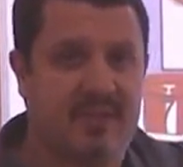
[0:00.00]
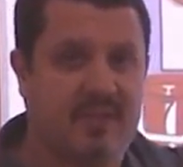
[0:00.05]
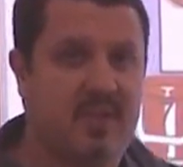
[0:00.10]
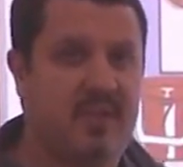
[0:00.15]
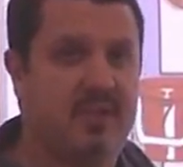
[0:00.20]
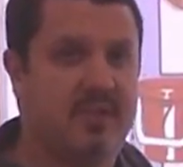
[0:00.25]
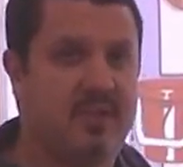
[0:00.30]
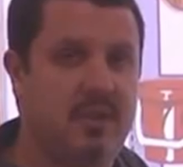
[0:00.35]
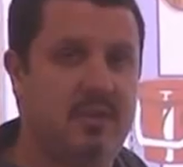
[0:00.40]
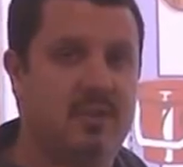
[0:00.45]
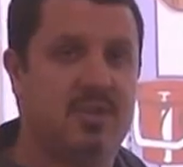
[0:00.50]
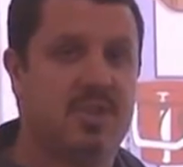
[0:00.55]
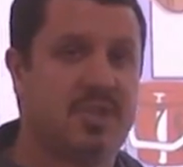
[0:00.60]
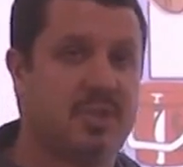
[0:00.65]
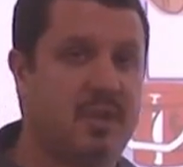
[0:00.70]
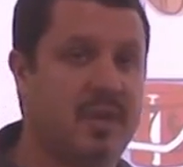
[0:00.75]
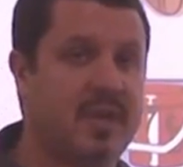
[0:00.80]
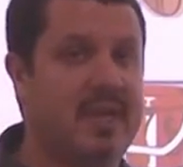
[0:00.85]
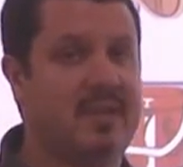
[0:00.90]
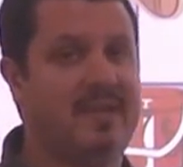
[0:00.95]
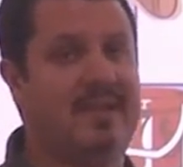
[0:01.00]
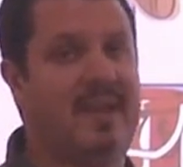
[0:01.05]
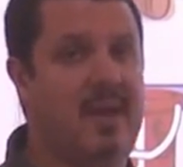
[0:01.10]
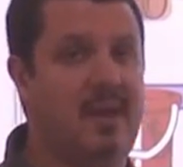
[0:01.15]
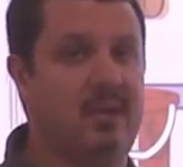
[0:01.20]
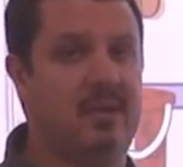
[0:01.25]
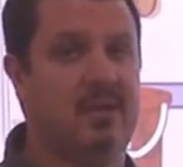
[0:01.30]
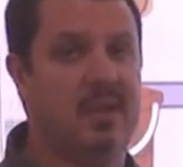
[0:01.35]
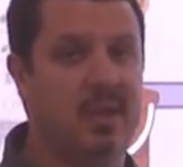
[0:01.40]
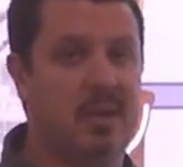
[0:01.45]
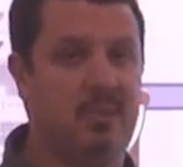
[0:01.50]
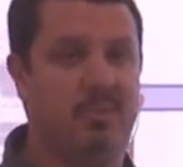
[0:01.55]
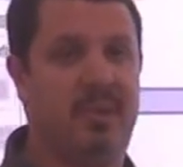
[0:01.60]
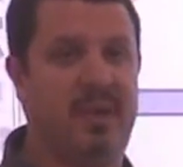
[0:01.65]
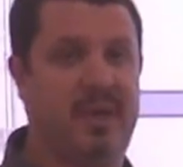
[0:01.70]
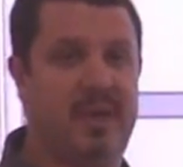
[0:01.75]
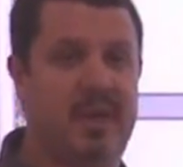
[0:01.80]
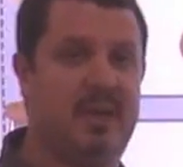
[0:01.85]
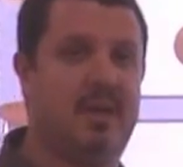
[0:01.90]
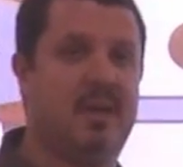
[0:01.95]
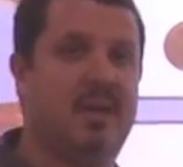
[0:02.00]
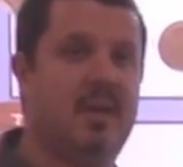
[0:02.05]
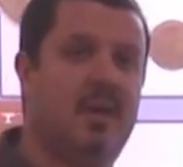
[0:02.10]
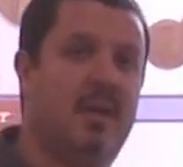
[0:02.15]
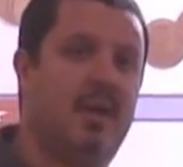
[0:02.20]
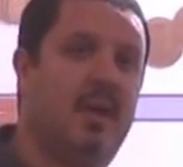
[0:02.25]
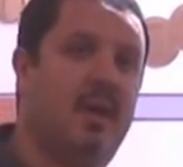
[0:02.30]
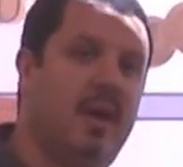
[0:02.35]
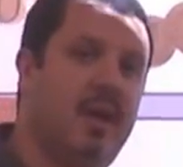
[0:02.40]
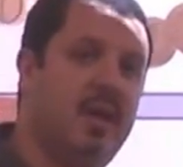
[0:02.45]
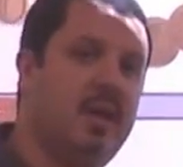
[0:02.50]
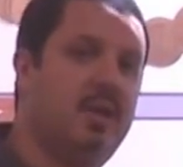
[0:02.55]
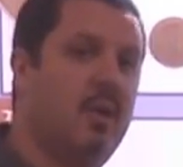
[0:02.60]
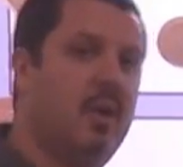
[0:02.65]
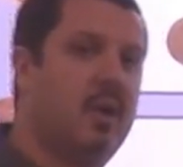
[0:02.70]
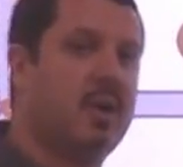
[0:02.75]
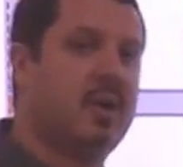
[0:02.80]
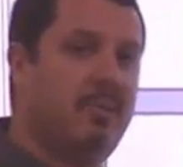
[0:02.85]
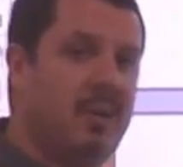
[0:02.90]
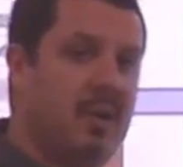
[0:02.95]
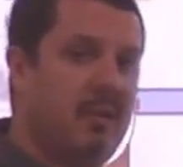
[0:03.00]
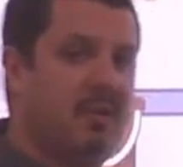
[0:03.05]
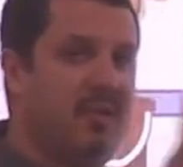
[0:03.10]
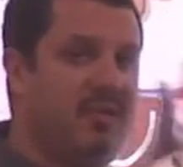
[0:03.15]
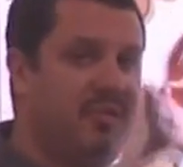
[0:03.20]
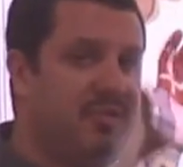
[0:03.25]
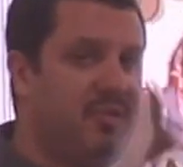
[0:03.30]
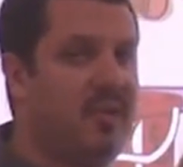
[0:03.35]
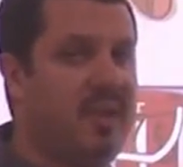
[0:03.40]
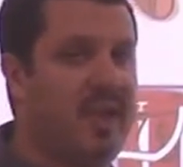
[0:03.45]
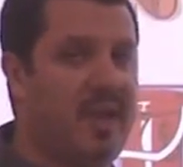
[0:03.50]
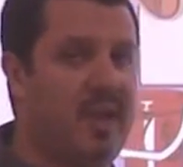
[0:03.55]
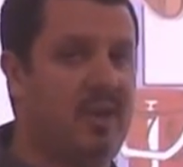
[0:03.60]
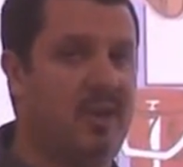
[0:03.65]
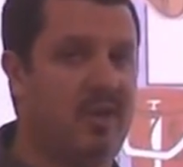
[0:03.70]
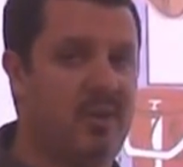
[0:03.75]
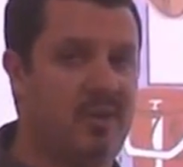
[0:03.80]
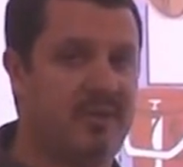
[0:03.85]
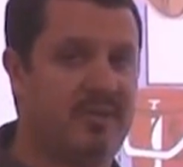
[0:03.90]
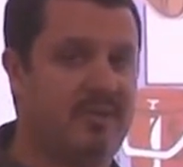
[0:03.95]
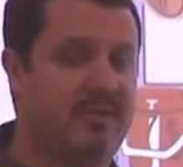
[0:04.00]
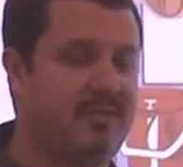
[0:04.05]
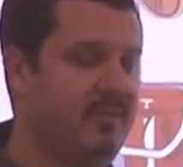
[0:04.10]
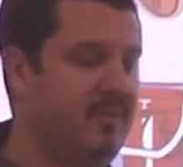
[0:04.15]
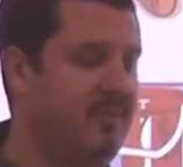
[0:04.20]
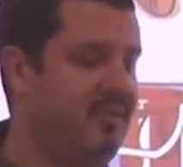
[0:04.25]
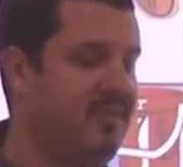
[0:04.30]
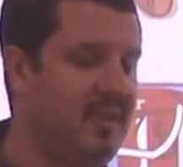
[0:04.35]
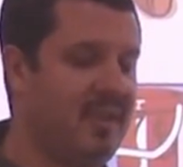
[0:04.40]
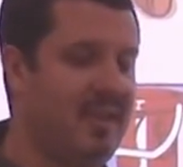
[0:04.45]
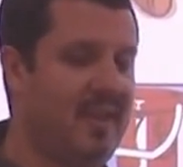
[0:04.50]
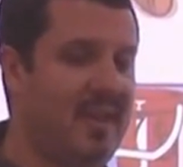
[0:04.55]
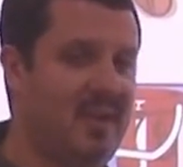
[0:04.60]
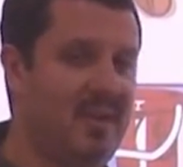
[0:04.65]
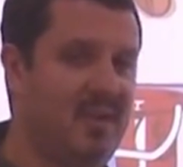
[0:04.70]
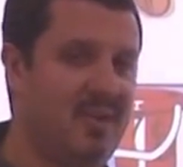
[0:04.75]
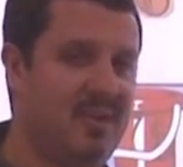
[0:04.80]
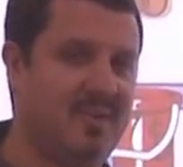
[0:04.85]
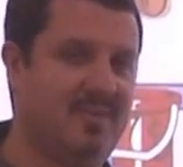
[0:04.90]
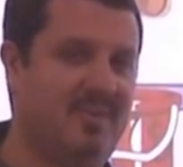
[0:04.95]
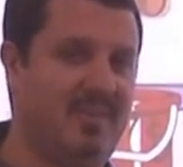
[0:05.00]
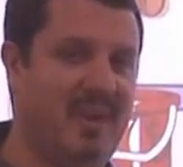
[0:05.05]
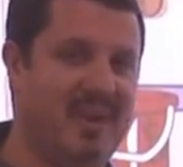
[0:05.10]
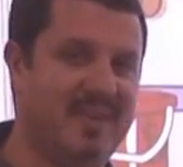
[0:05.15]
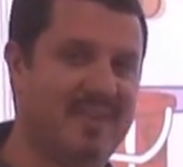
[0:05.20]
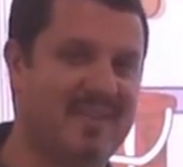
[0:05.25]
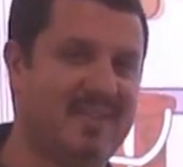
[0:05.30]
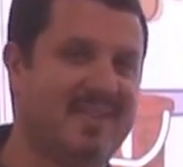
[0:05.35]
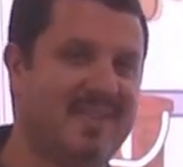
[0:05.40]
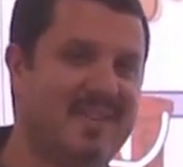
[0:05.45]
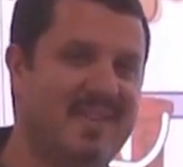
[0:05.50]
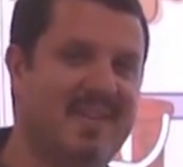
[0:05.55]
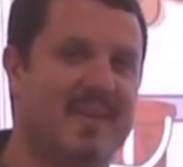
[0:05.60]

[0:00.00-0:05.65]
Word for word: So you do shrink it down a little bit, and you aren't going to be able to fill that whole fill that whole space.